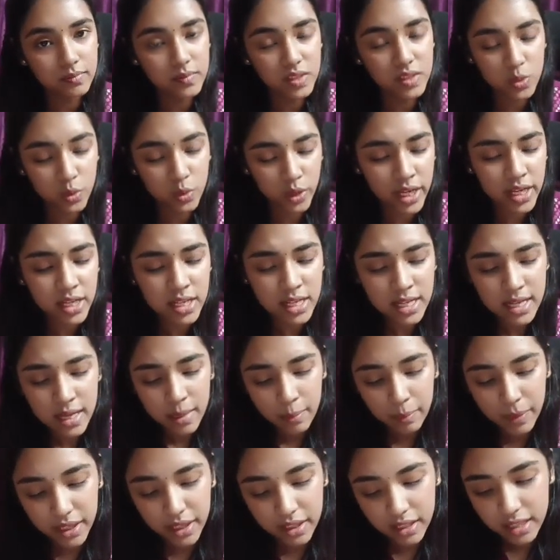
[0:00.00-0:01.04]
Okay,
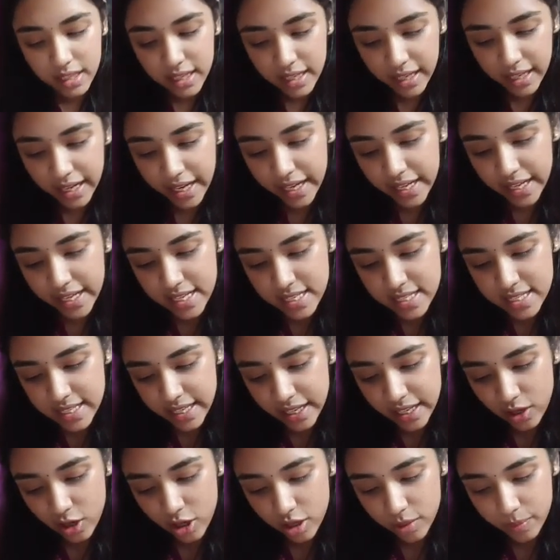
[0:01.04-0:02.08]
but radius
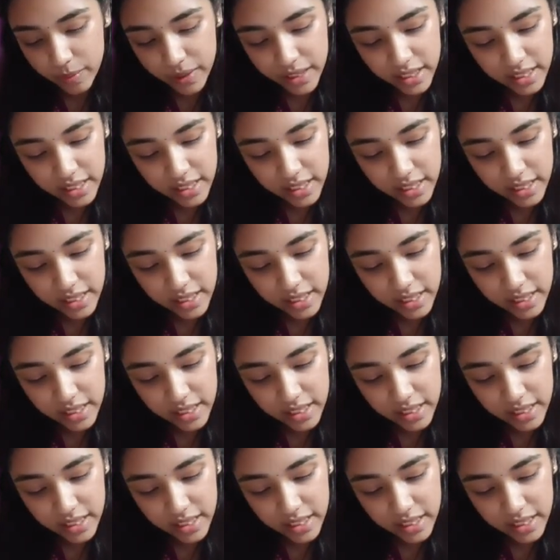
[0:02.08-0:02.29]
cannot be